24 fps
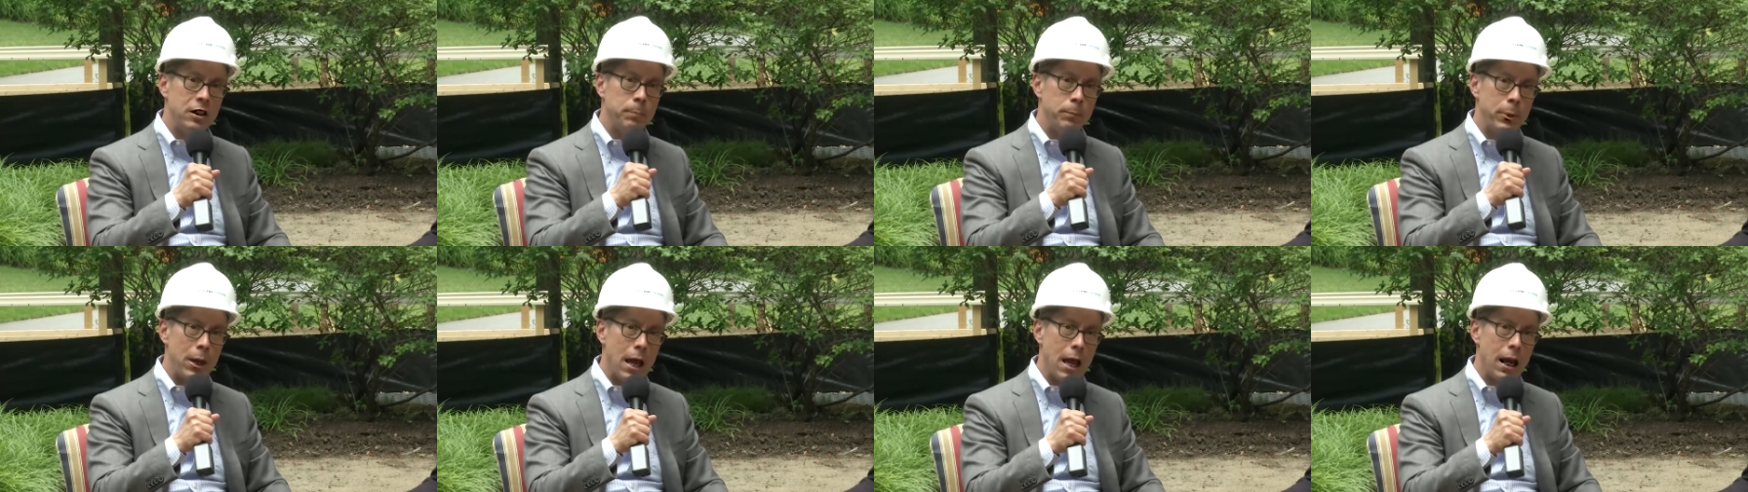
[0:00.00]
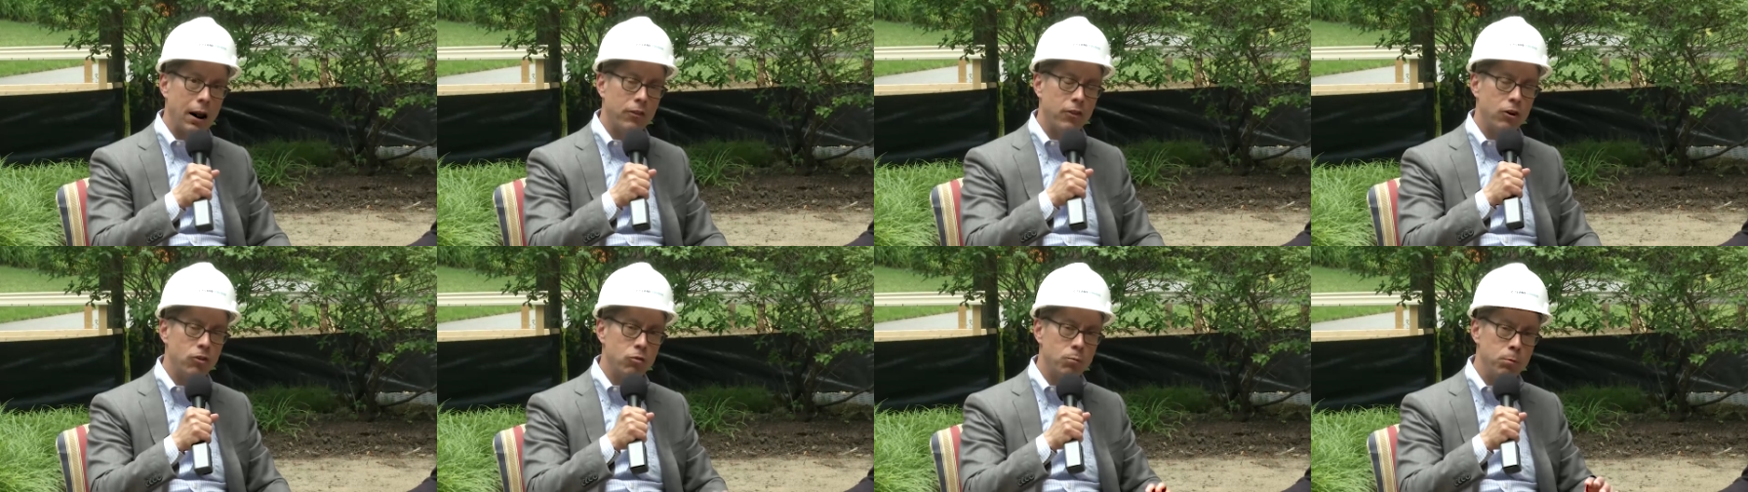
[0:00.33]

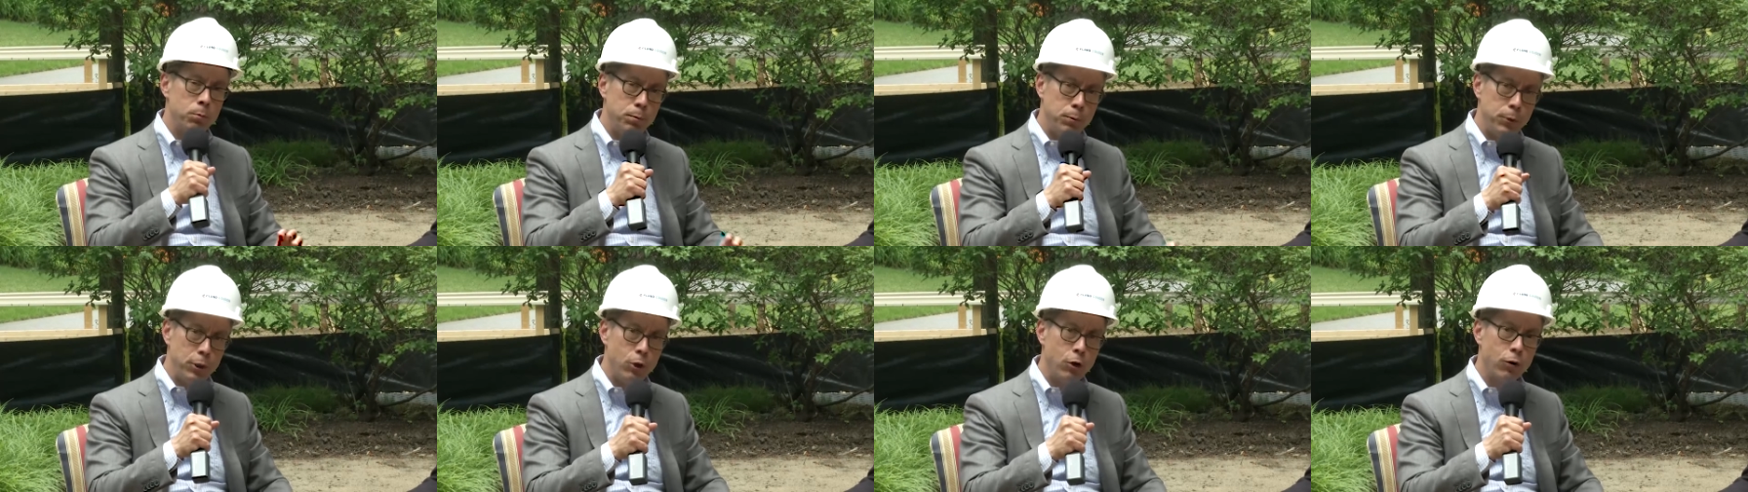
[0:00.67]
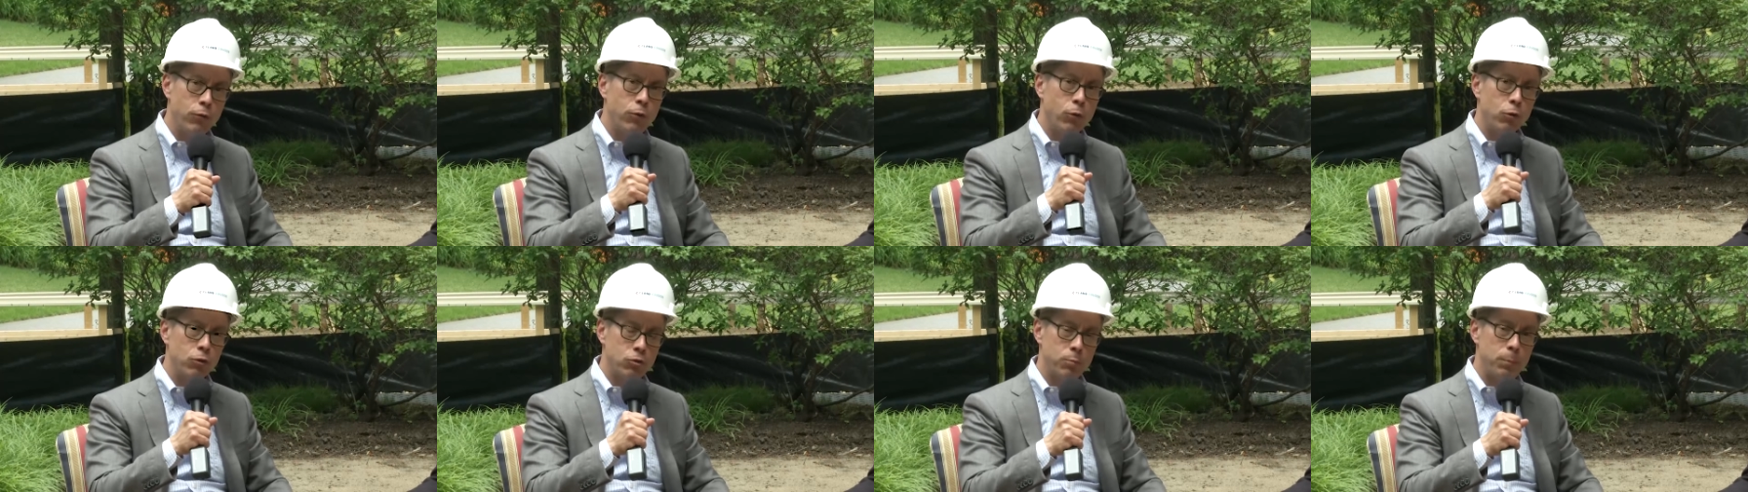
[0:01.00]
impact this
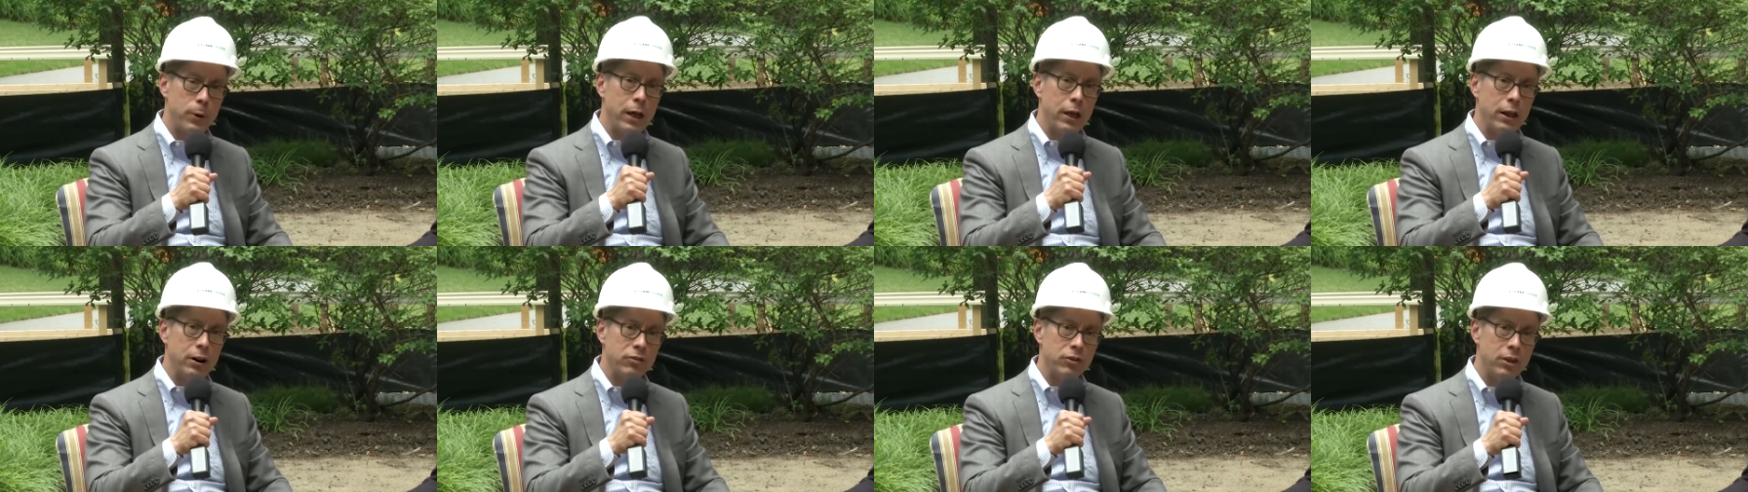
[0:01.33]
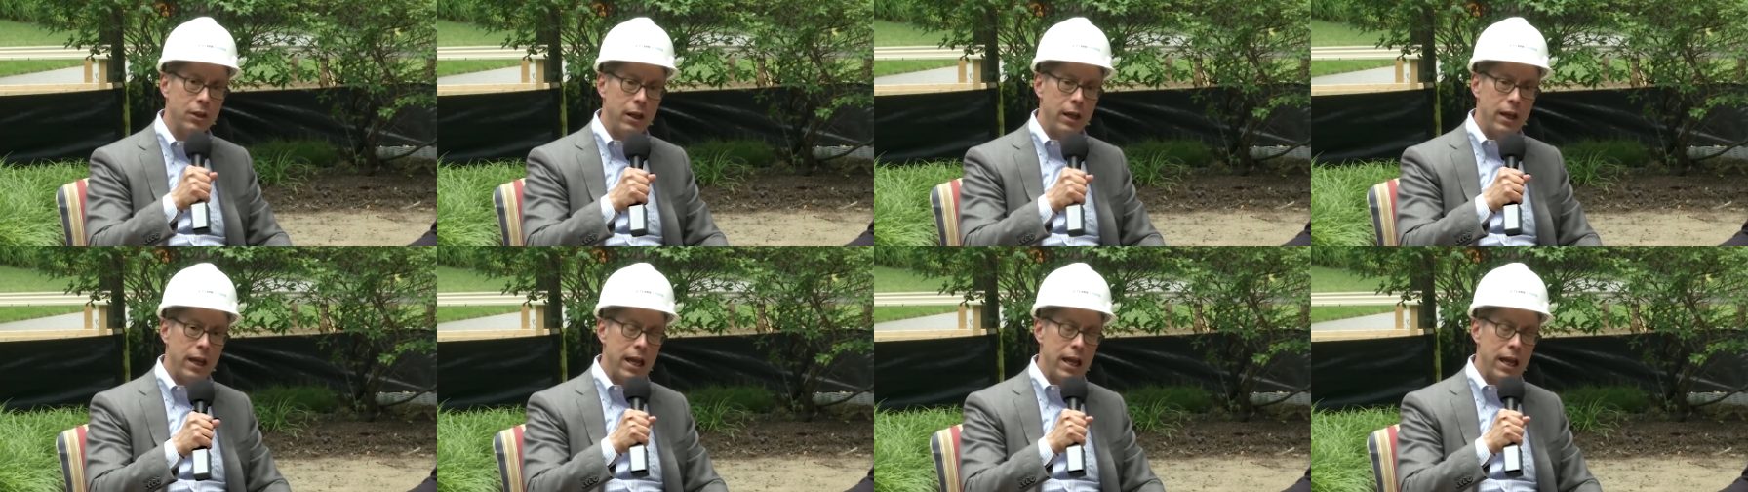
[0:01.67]
beautiful space